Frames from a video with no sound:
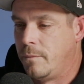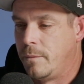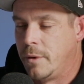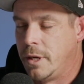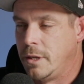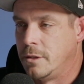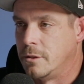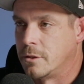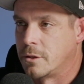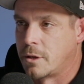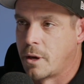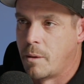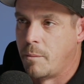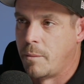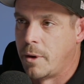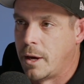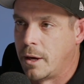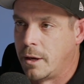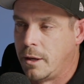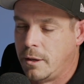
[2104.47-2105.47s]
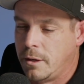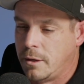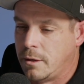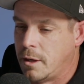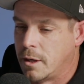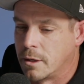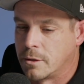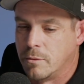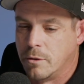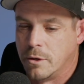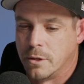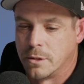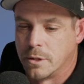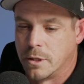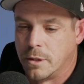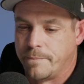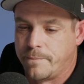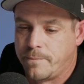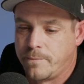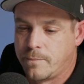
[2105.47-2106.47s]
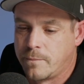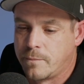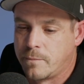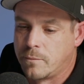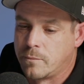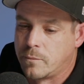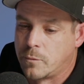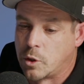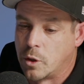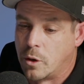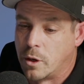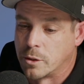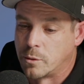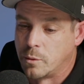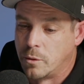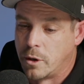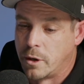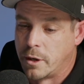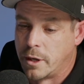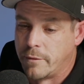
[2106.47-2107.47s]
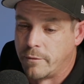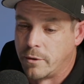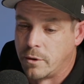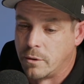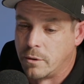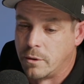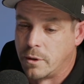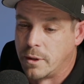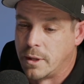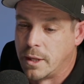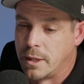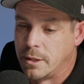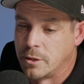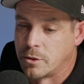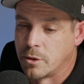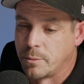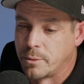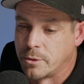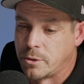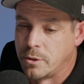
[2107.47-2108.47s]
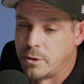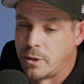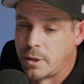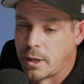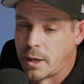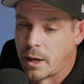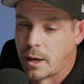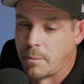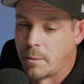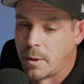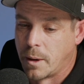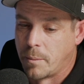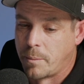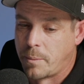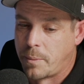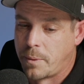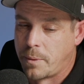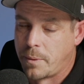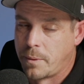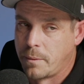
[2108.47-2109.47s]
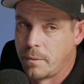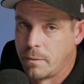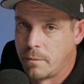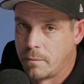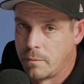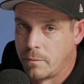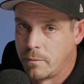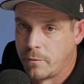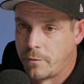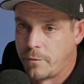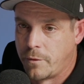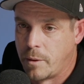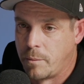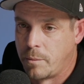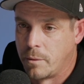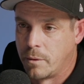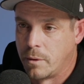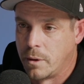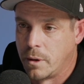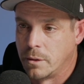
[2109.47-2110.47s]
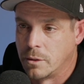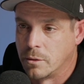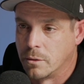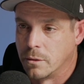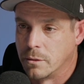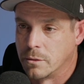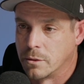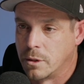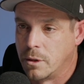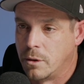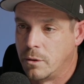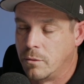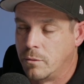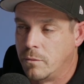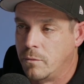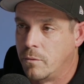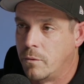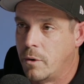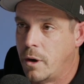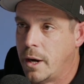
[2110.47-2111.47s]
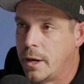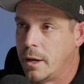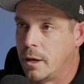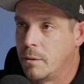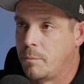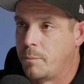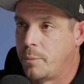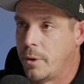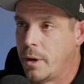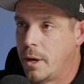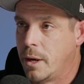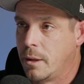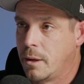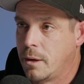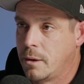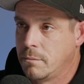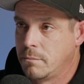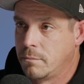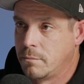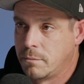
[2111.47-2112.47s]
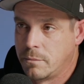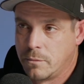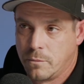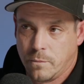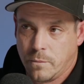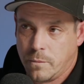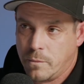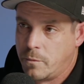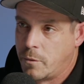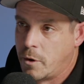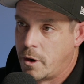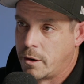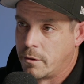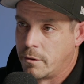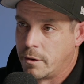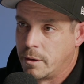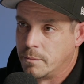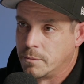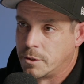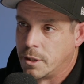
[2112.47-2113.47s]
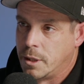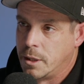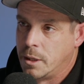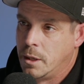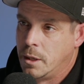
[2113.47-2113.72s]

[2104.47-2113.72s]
He's a scumbag. He did X, Y, and Z." So I swore I'd never do it. And then this opportunity came up February. So it was an old writer prowler, mm -hmm. writer and MC.